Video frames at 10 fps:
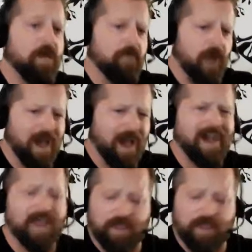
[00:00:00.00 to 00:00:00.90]
that
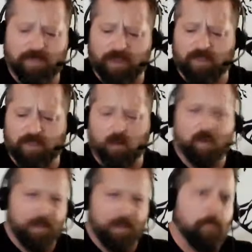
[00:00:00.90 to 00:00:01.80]
are
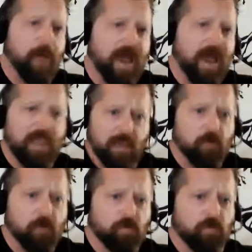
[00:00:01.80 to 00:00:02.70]
in my
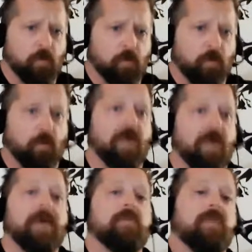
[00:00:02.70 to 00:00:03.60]
inner circle,
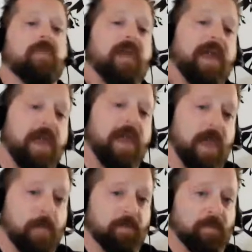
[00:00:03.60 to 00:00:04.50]
they
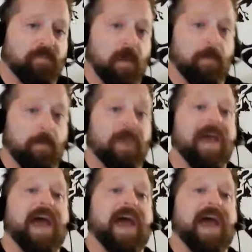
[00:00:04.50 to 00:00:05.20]
amplify me.